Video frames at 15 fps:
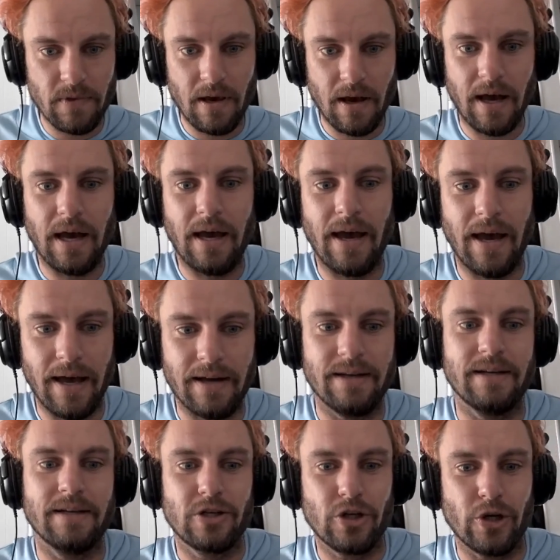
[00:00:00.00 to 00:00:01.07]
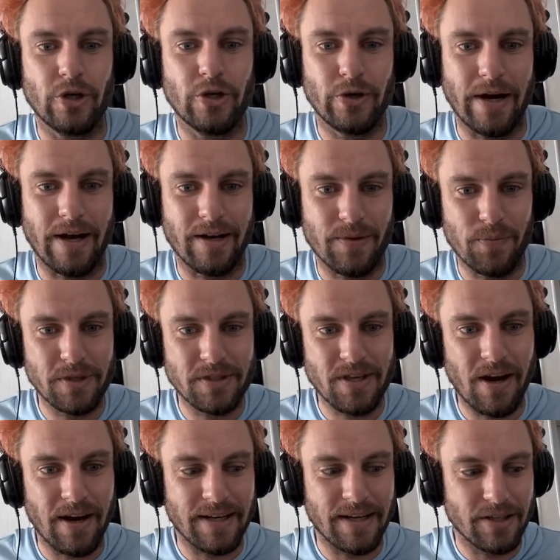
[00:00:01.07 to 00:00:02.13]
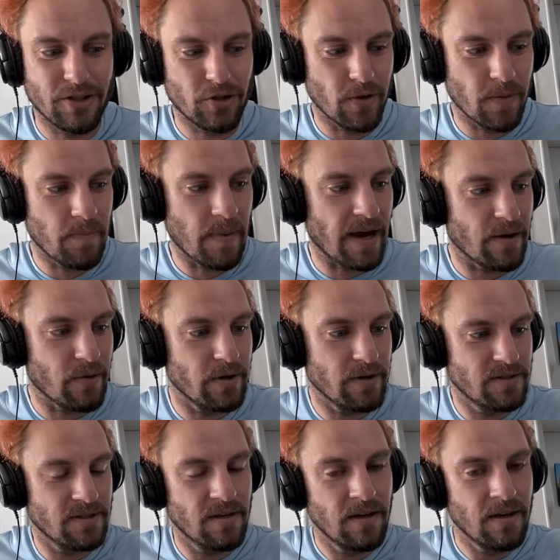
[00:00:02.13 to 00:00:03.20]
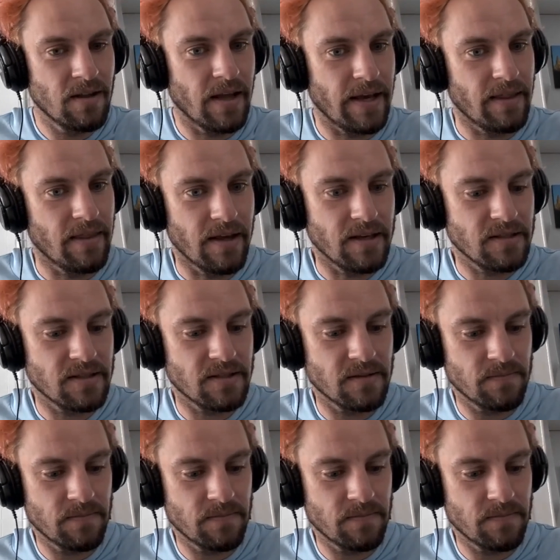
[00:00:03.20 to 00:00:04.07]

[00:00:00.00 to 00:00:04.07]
I had it turned around and was talking into it backwards like this.